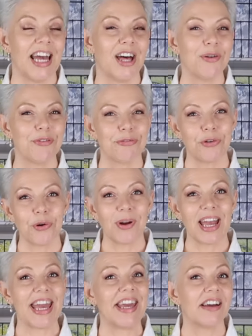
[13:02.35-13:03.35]
Now,
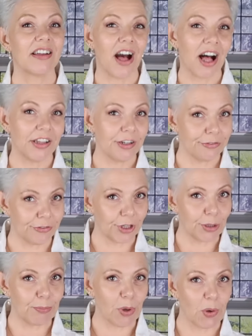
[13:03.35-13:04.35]
for a
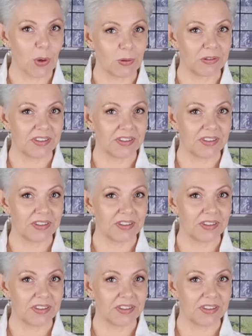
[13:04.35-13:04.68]
colorful boho